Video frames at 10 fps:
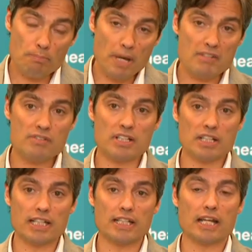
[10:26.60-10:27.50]

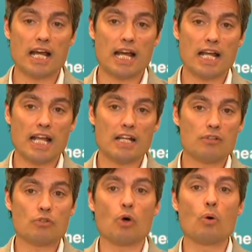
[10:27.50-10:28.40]
basically, uh, it
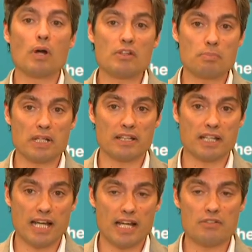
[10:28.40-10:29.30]
has always been the
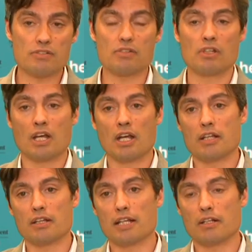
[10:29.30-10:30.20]
case
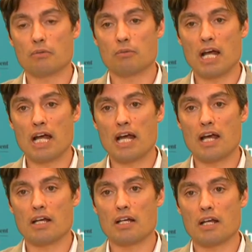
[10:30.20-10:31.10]
that
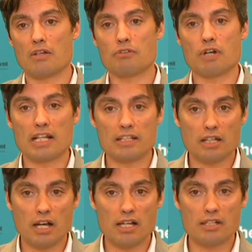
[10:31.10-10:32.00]
uh, Australian
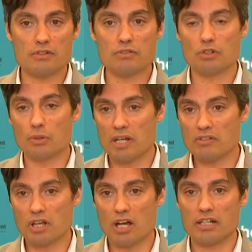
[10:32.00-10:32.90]
guidance,
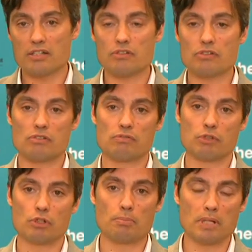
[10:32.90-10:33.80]
US guidance,
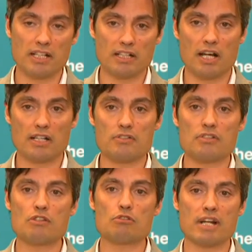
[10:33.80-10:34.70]
European guidance
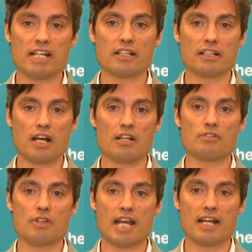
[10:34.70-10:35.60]
has
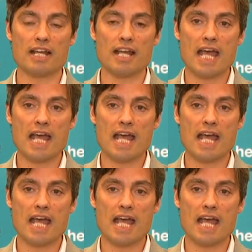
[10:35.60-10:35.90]
recognised that